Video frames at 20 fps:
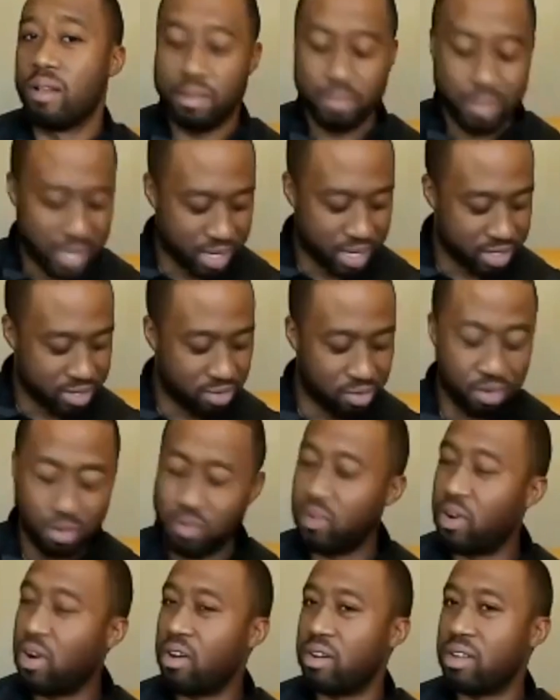Because
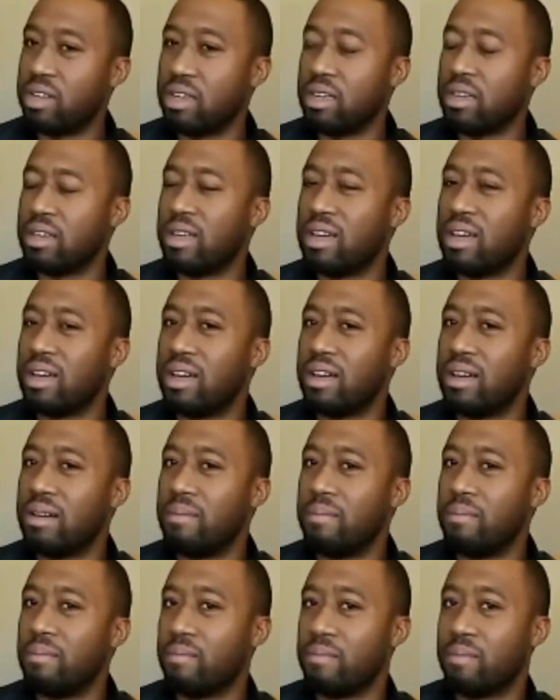you've already
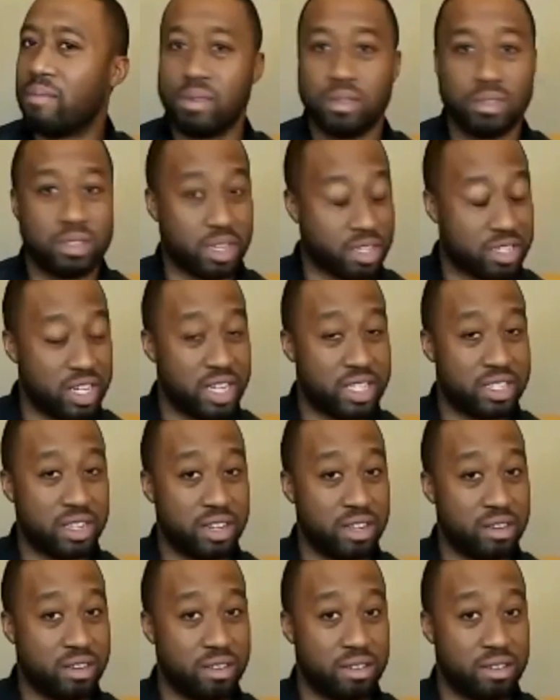suggested it.